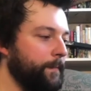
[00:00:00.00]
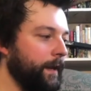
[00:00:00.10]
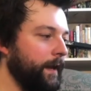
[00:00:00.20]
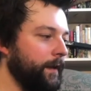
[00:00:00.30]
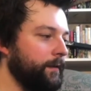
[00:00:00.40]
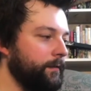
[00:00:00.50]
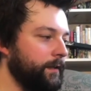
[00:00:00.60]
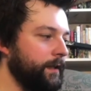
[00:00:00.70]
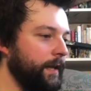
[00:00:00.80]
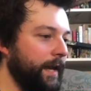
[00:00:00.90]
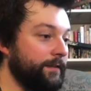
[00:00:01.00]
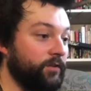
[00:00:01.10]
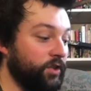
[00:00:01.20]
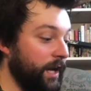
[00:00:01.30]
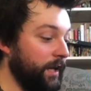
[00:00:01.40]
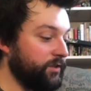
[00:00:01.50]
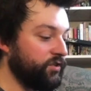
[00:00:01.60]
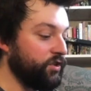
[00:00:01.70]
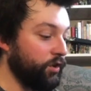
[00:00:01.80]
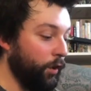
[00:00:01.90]
And he has a chance
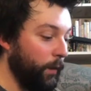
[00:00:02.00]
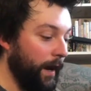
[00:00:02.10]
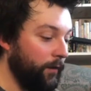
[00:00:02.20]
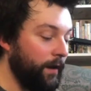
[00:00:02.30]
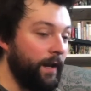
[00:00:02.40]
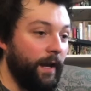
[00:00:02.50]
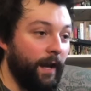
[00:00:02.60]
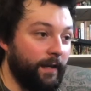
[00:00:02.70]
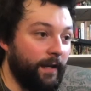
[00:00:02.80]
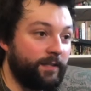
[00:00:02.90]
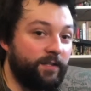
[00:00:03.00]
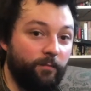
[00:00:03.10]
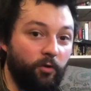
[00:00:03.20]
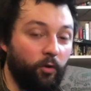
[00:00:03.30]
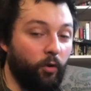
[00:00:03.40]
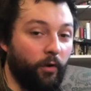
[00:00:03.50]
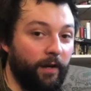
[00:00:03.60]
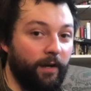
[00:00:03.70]
to go out and get some glory.